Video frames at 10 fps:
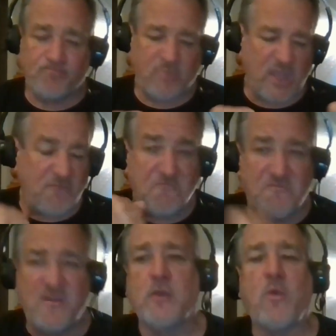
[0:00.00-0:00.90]

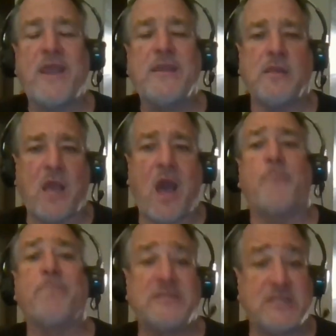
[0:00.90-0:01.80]
invigorating
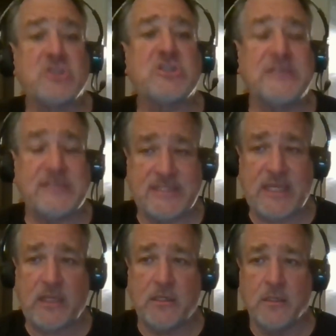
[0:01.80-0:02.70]
competition
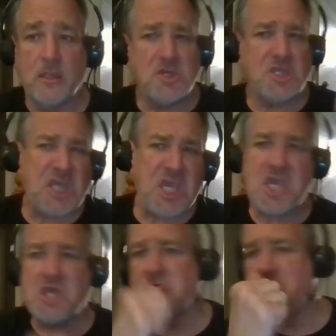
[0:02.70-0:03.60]
scene.
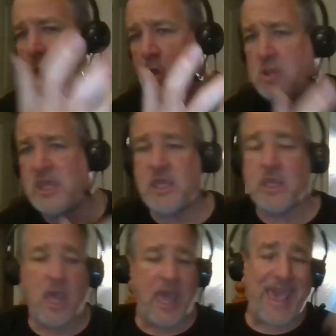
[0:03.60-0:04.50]
Gi, no gi,
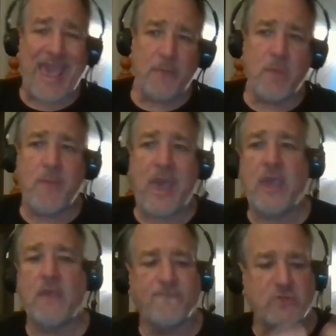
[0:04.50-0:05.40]

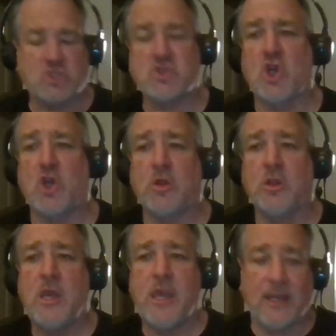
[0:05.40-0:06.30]
MMA for sure.
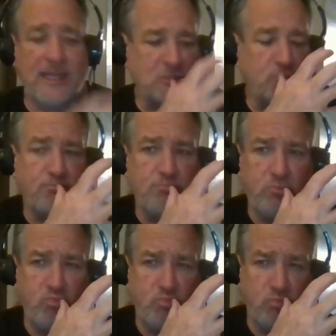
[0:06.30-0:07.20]
And let's
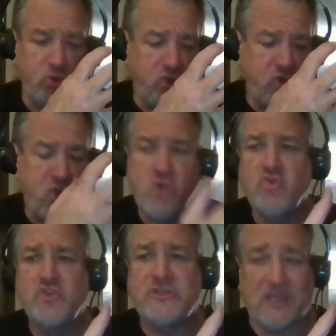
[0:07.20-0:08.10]

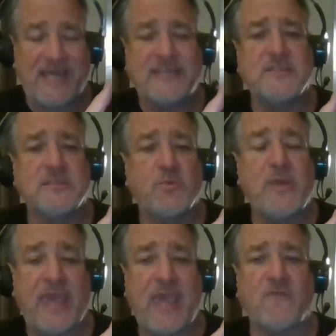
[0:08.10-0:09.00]
use the lessons we
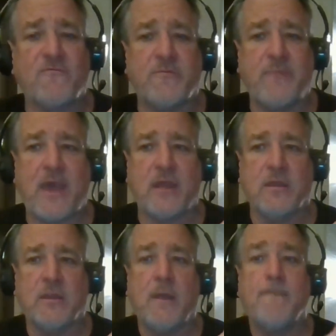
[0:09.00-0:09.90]
can from that.
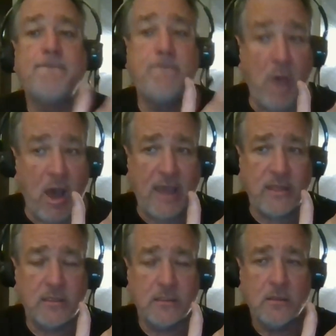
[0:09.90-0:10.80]
But
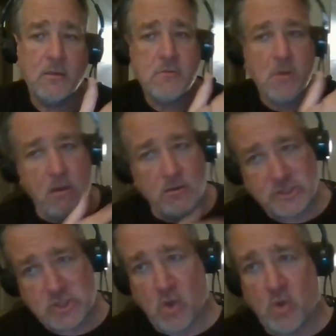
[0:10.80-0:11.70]

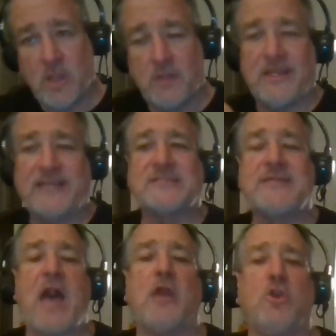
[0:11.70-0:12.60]
also, let's
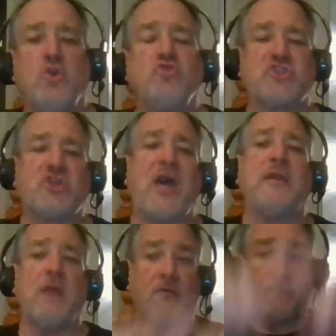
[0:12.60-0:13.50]
not lose sight
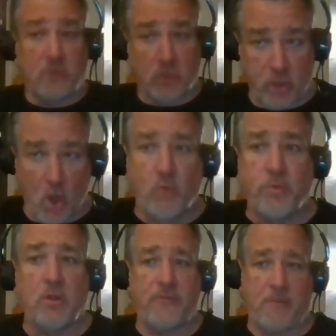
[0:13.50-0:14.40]
of
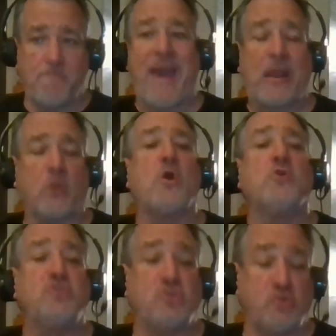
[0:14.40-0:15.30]
the macro
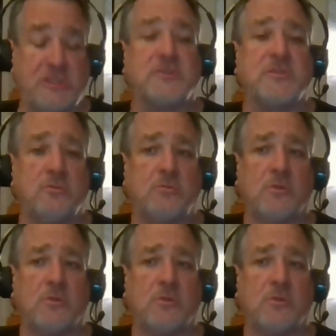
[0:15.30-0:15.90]
jiu-jitsu,